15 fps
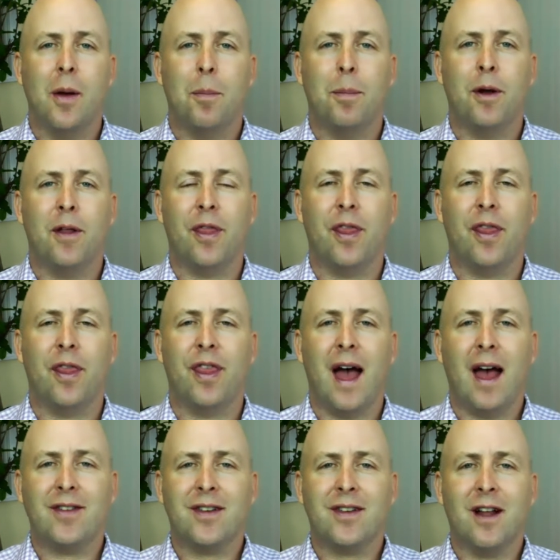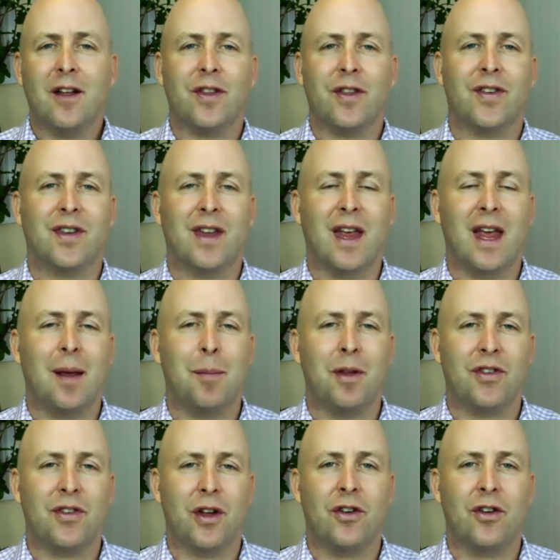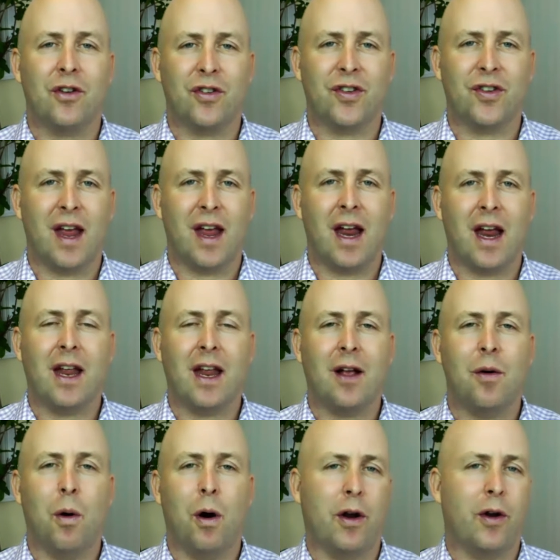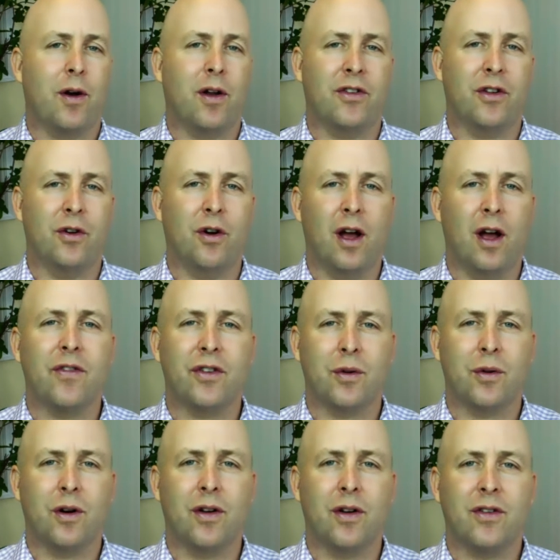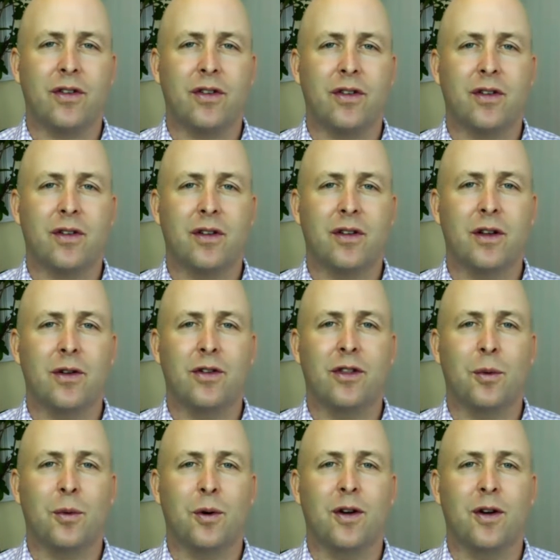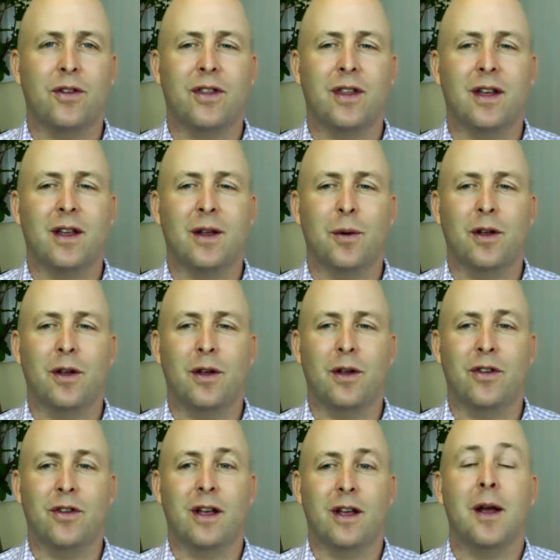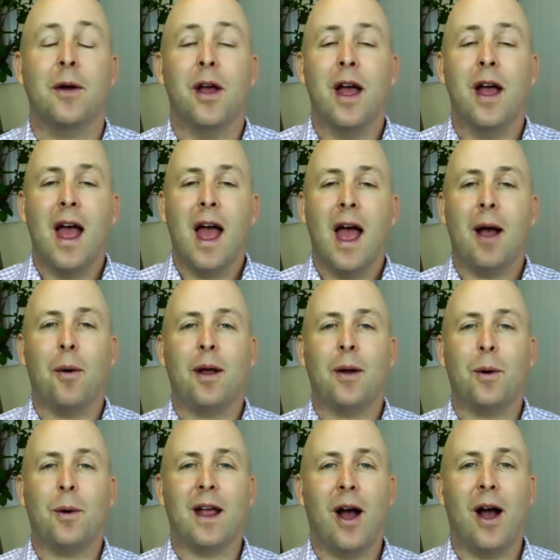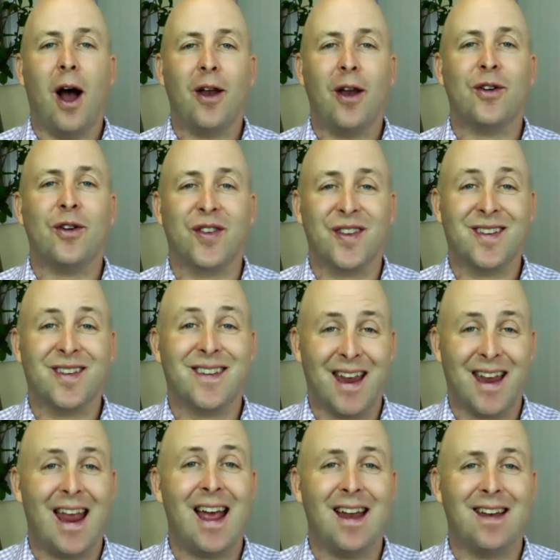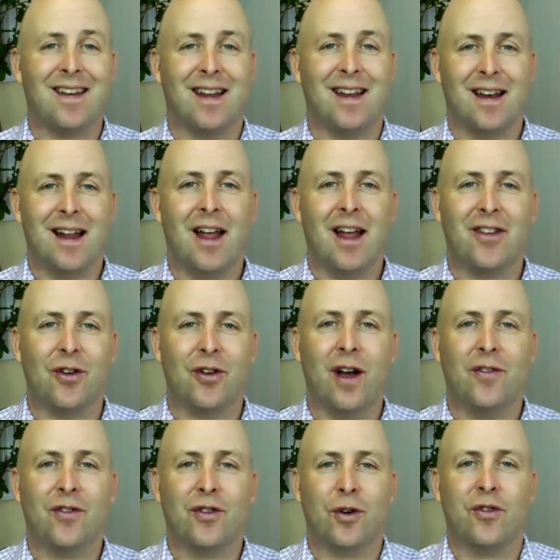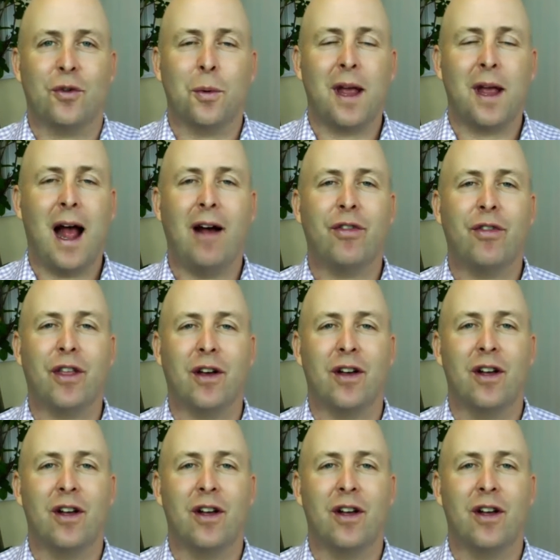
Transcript: But that's not the same as understanding water as a life source, to use the word that you're using. And when we understand it as a life source, when we have